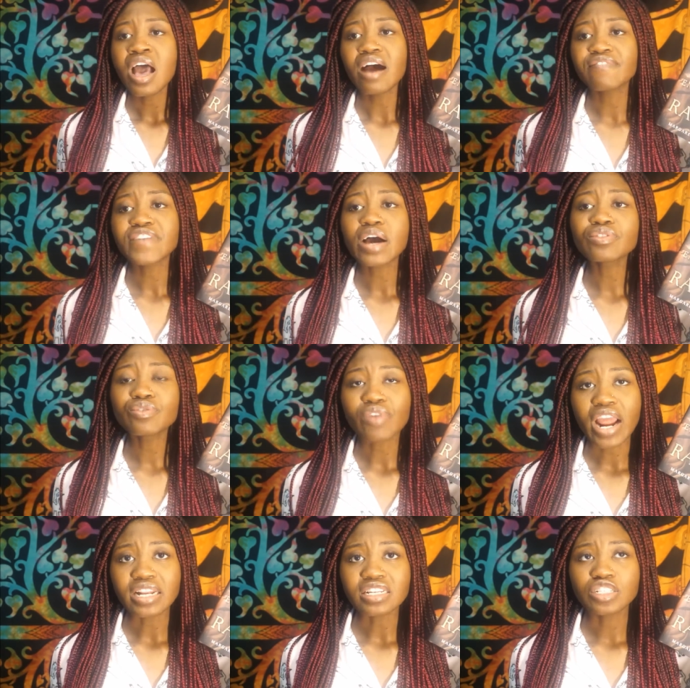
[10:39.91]
I found the
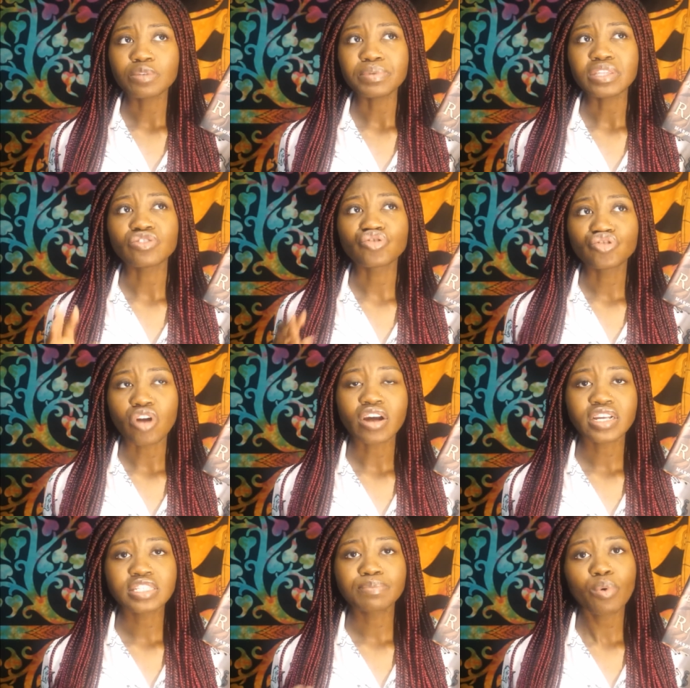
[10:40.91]
writing to be the
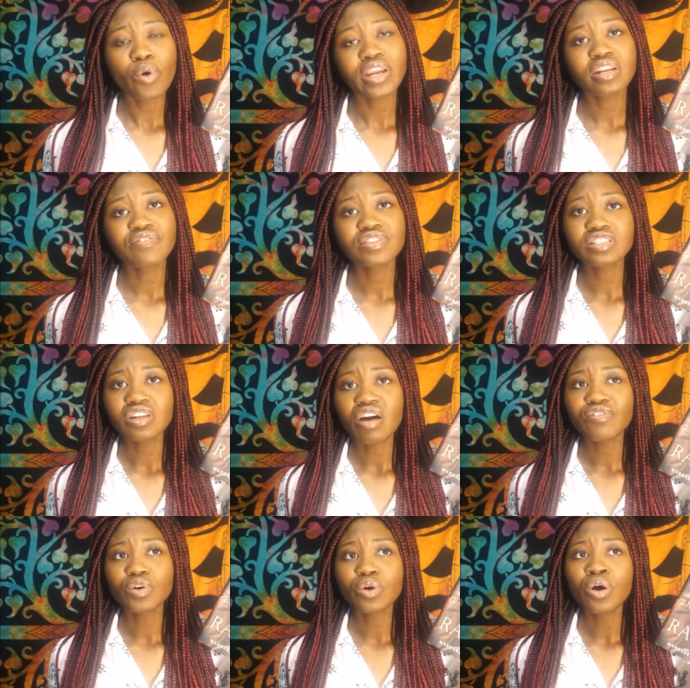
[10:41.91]
strongest point of this
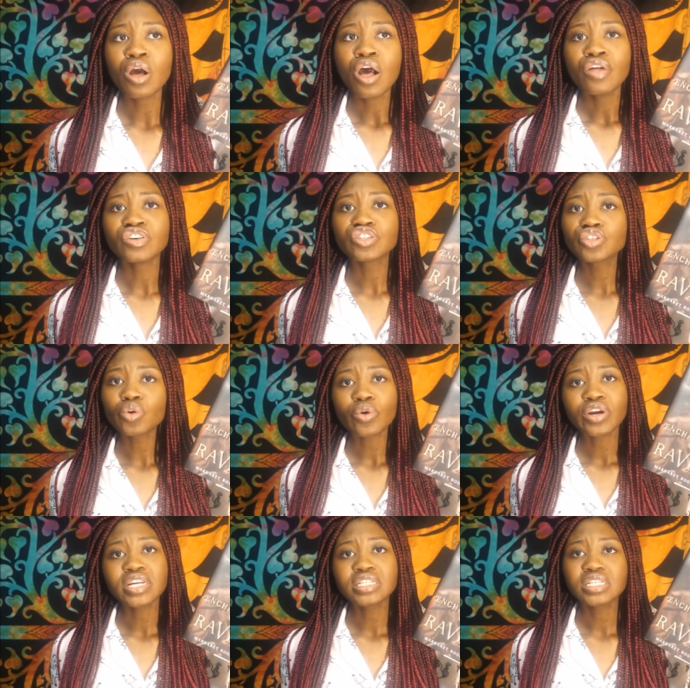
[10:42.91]
novel. The
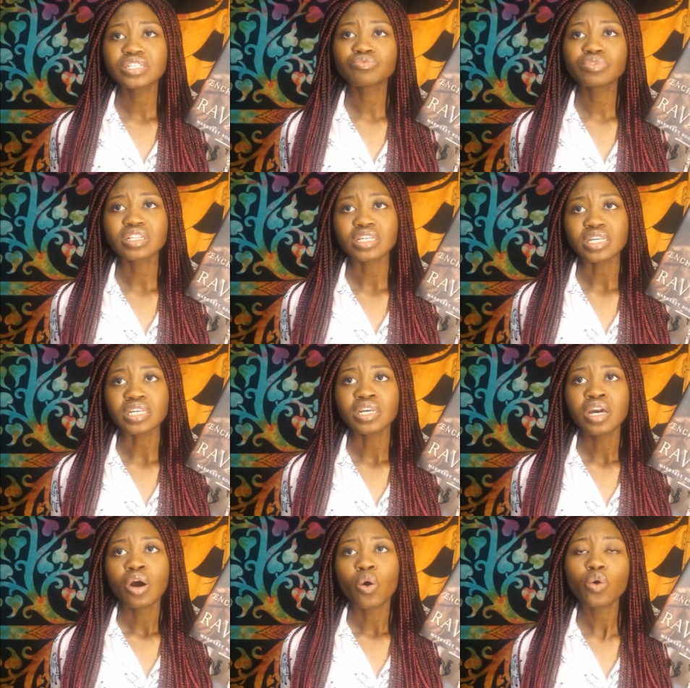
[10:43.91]
story didn't really
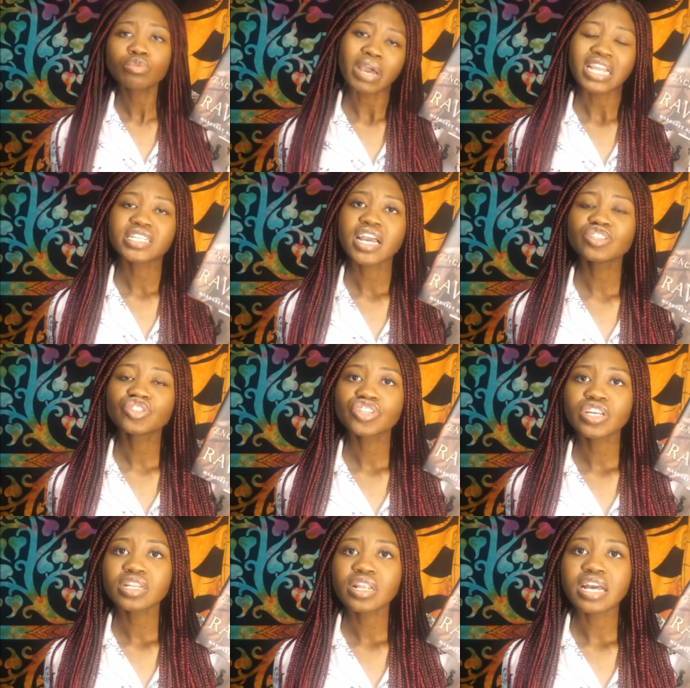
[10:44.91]
hold my
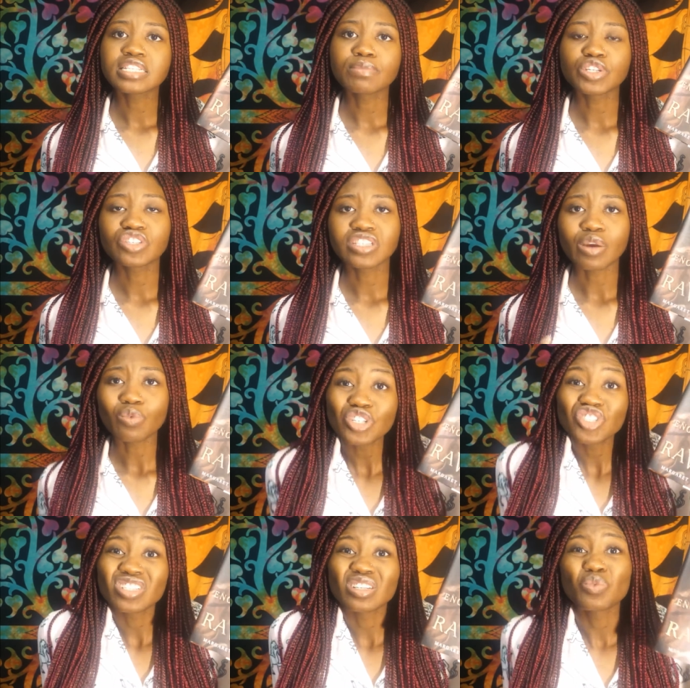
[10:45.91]
attention as much as I
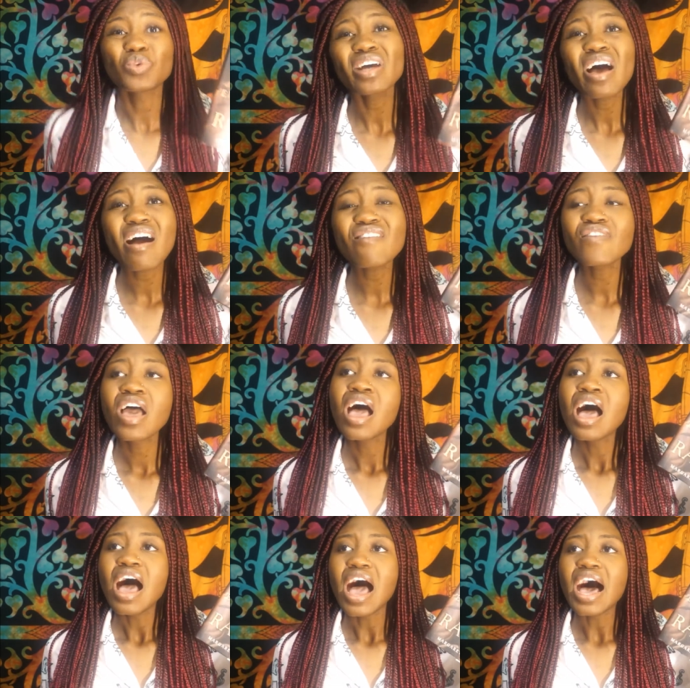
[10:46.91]
wished it would have
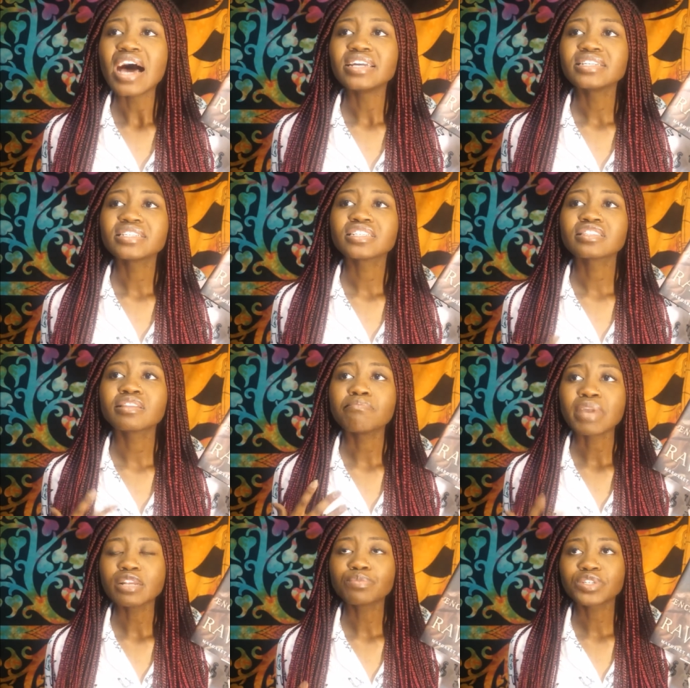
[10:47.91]
and the
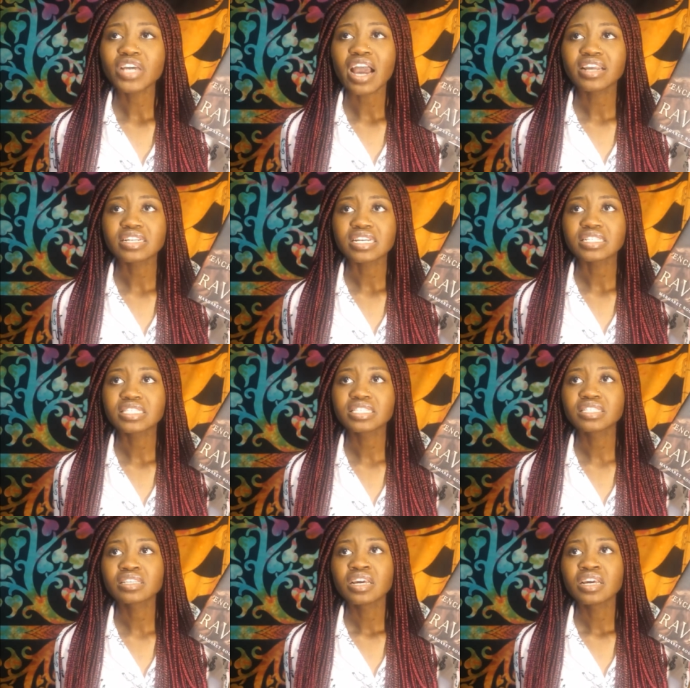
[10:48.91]
main protagonist's